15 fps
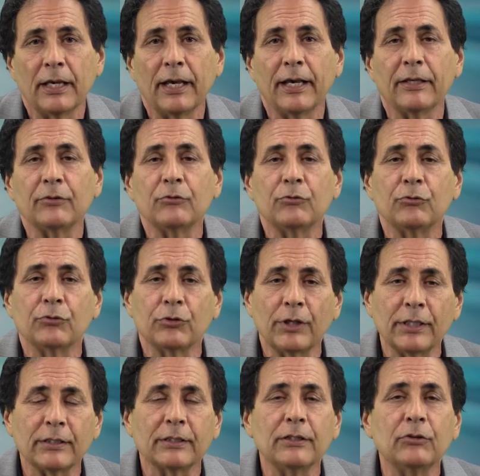and
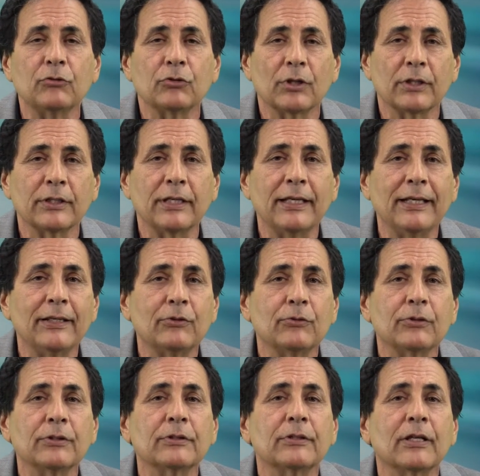gently
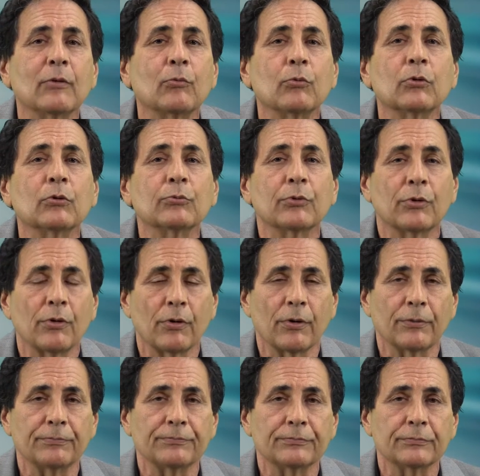entered into that world with her.